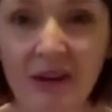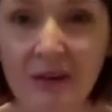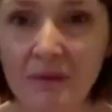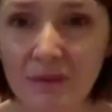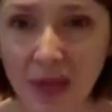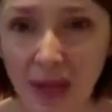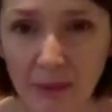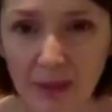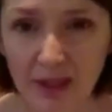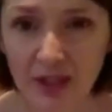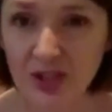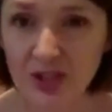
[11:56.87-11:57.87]

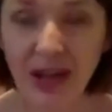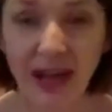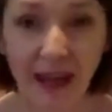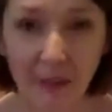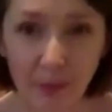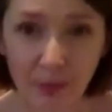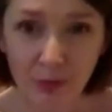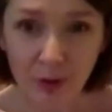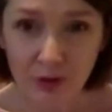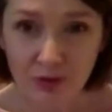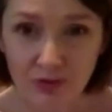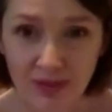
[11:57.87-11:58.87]
Cabbage, apple goes
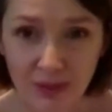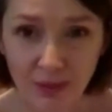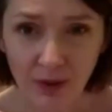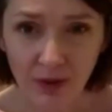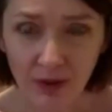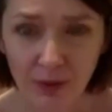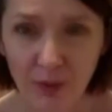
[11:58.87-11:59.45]
really well,